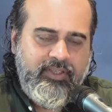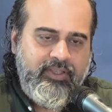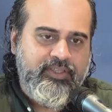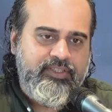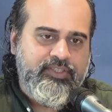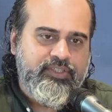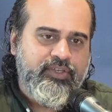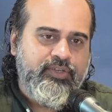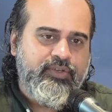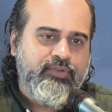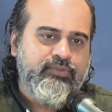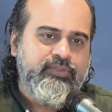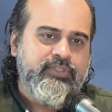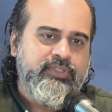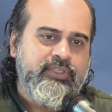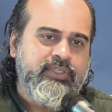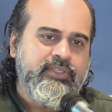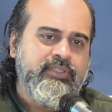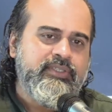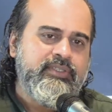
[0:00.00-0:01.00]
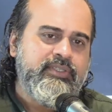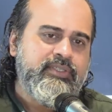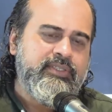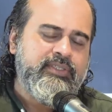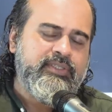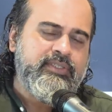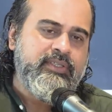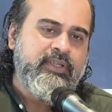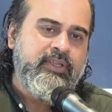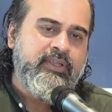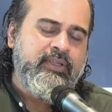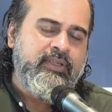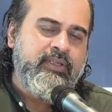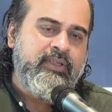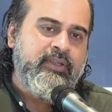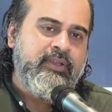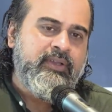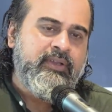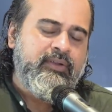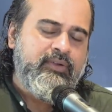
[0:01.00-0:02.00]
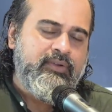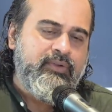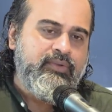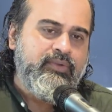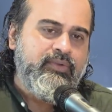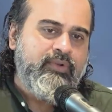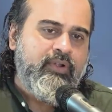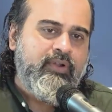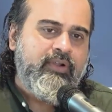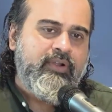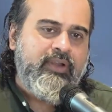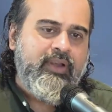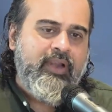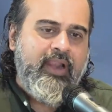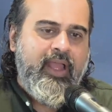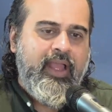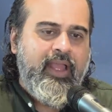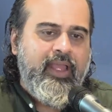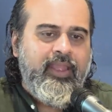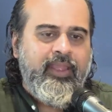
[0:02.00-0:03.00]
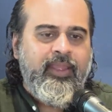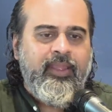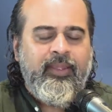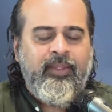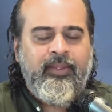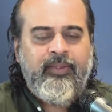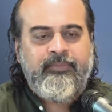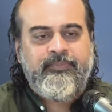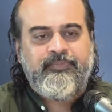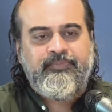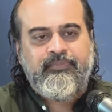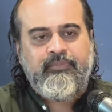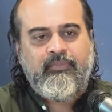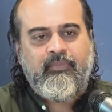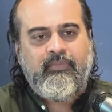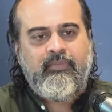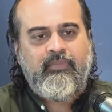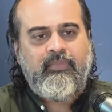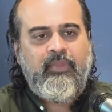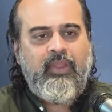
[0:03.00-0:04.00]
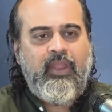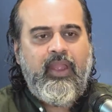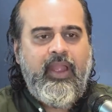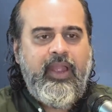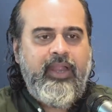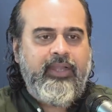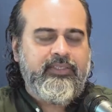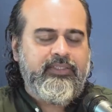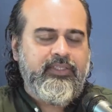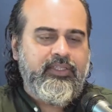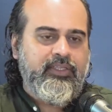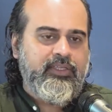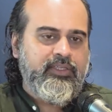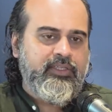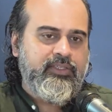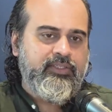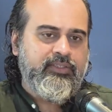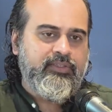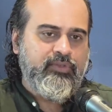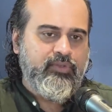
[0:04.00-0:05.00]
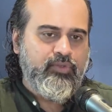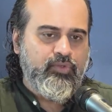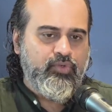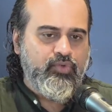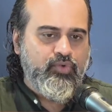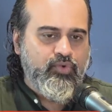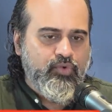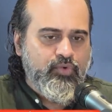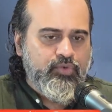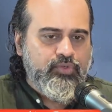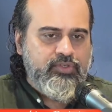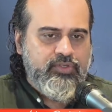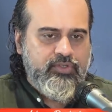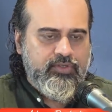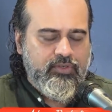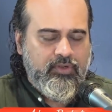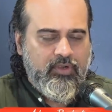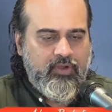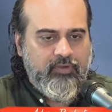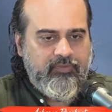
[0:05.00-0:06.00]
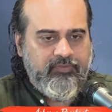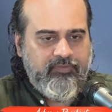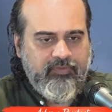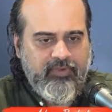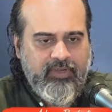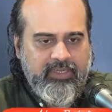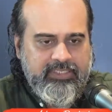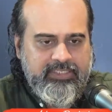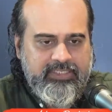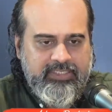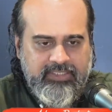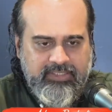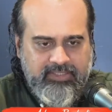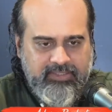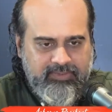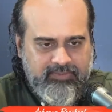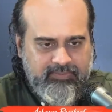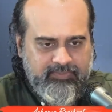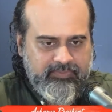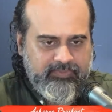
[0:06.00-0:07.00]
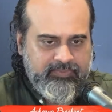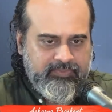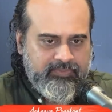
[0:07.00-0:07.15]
Institutions do not lie at the root of culture.